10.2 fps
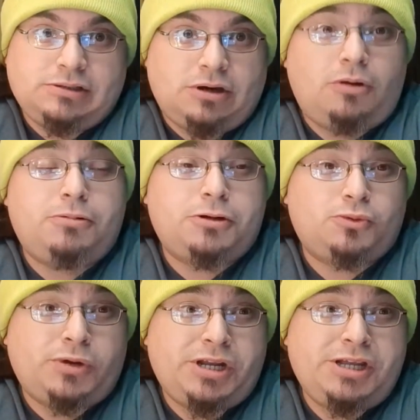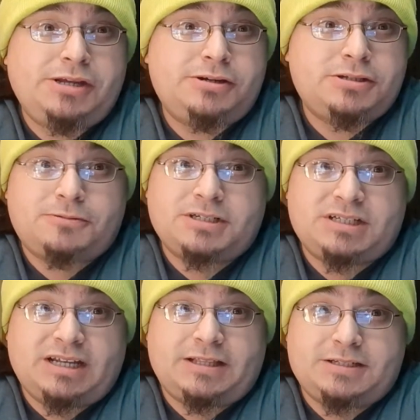over 20 years, I want to
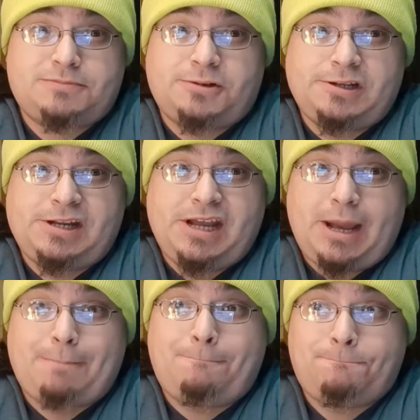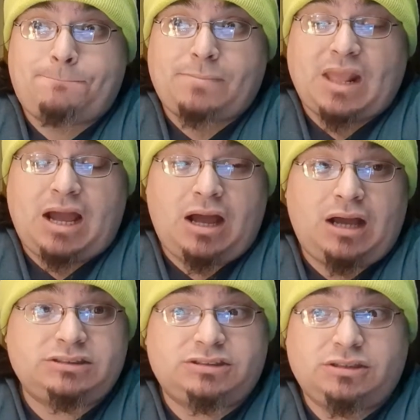say at this point, yeah.
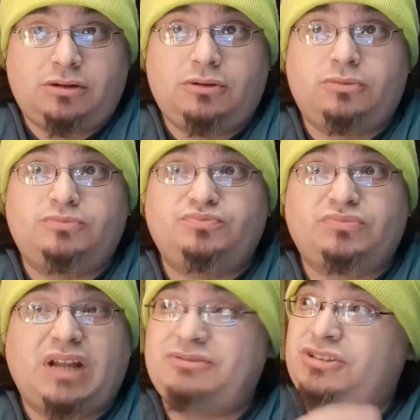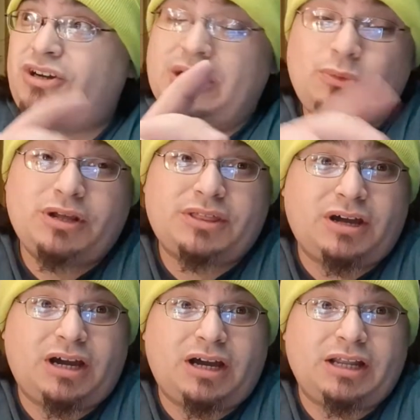So I've started with
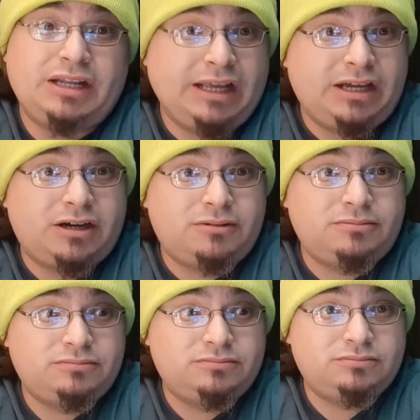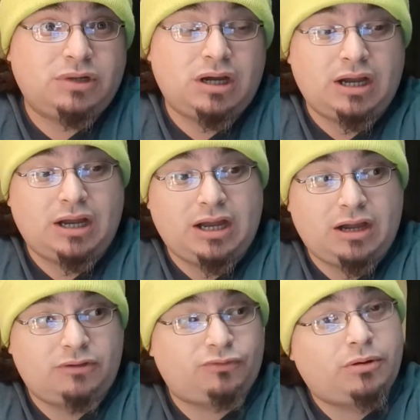Nico
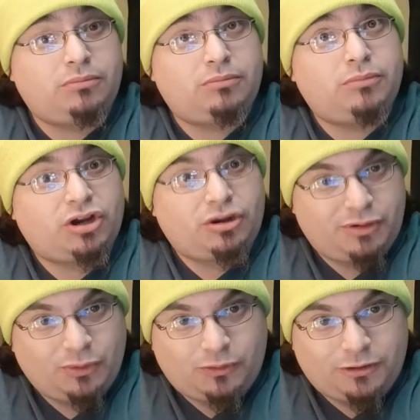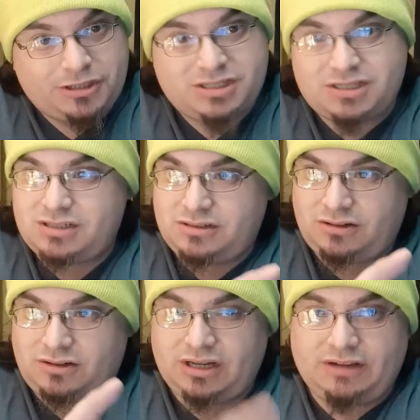from Montgomery Wards,
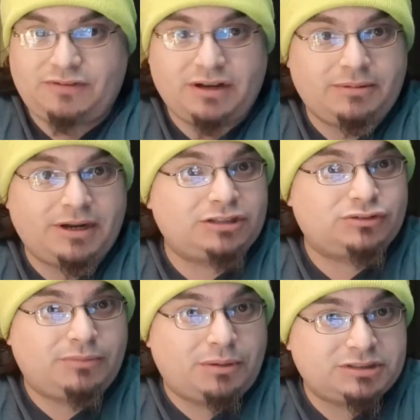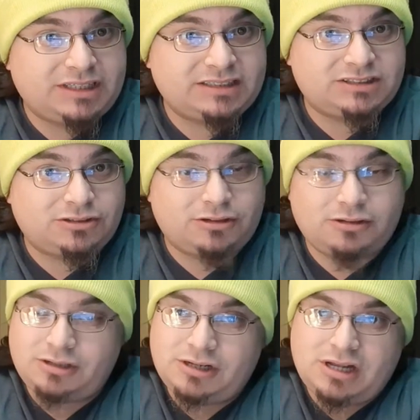if anybody else remembers that store.
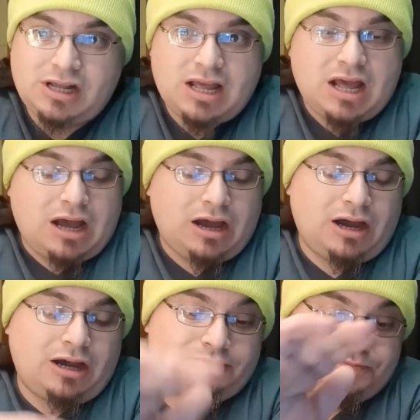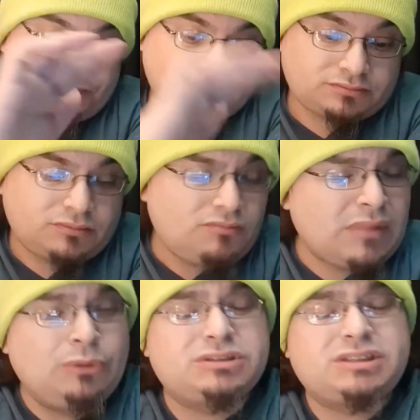It was a